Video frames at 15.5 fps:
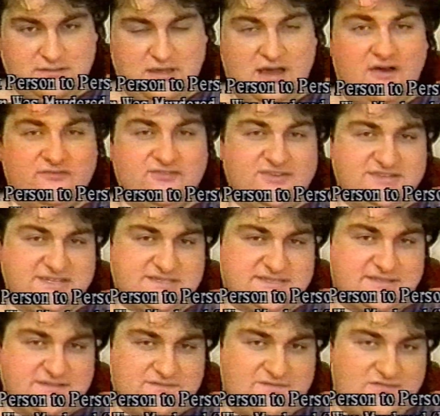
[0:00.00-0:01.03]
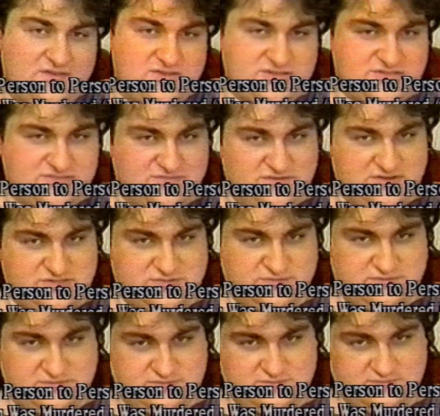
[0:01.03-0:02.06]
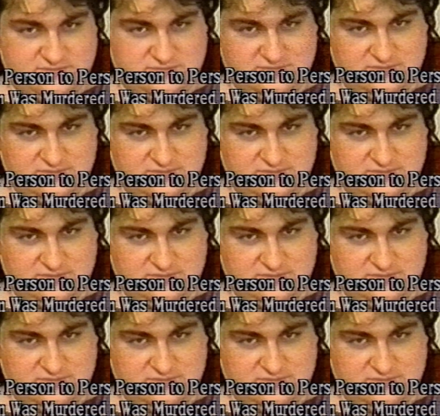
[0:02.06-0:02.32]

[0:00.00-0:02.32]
After just this first ritual,